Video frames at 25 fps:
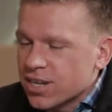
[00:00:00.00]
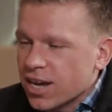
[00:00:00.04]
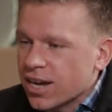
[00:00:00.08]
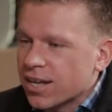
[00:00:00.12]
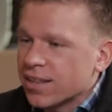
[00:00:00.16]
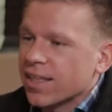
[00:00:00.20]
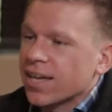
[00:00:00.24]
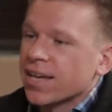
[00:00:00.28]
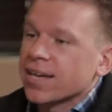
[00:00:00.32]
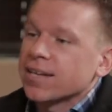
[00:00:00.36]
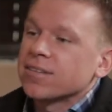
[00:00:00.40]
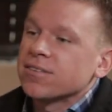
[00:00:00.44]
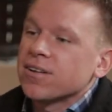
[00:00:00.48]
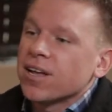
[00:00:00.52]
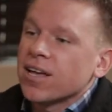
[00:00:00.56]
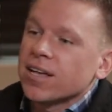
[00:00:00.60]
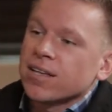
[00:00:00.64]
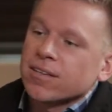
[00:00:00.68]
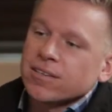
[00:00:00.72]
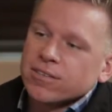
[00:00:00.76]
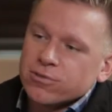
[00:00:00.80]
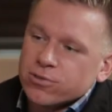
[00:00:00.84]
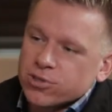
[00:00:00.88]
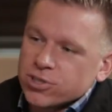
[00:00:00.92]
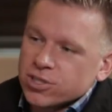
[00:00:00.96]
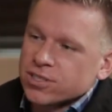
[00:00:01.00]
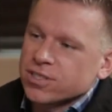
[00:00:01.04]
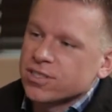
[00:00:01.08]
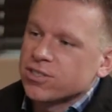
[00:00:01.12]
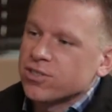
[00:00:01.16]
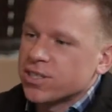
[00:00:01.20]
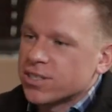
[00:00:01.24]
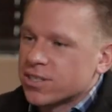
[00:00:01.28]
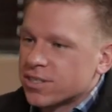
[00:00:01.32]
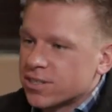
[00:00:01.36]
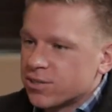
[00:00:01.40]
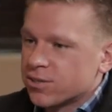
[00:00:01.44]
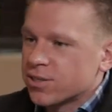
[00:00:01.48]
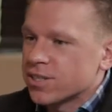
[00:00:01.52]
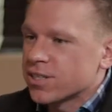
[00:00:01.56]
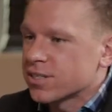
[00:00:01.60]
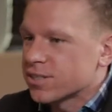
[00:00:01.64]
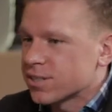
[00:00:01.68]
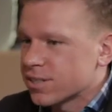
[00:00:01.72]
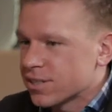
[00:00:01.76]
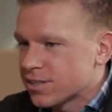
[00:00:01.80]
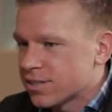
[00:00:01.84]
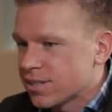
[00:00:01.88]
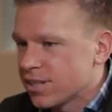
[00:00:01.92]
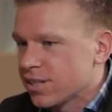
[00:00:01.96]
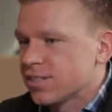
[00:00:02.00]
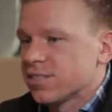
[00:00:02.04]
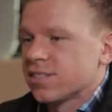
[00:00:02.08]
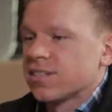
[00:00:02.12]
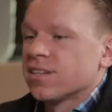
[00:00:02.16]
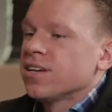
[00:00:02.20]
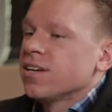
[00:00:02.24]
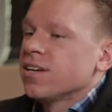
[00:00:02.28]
She's not like, Nate, you need to do this.